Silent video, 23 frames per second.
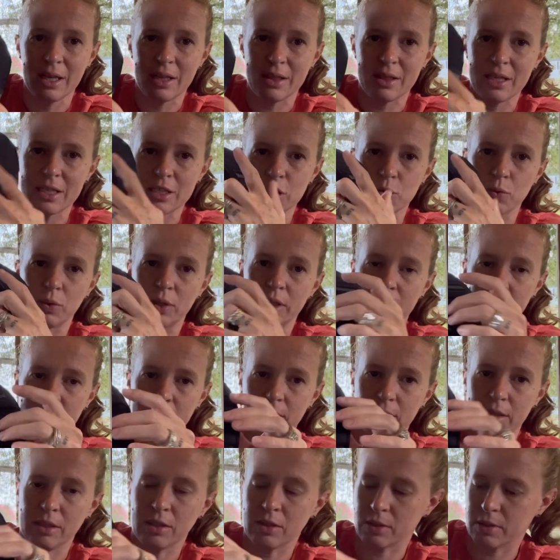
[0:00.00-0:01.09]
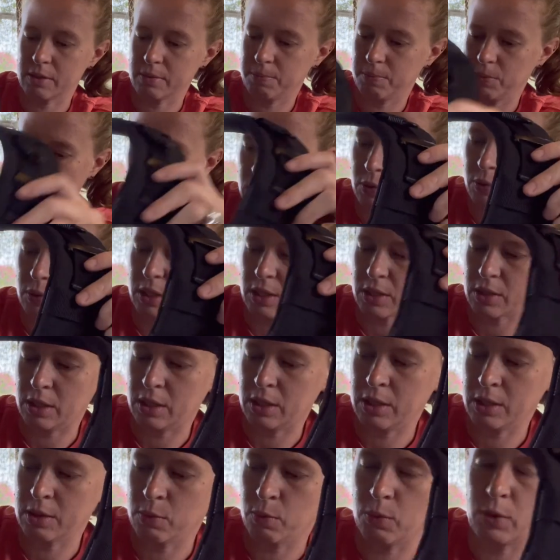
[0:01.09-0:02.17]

this one, you're, you are on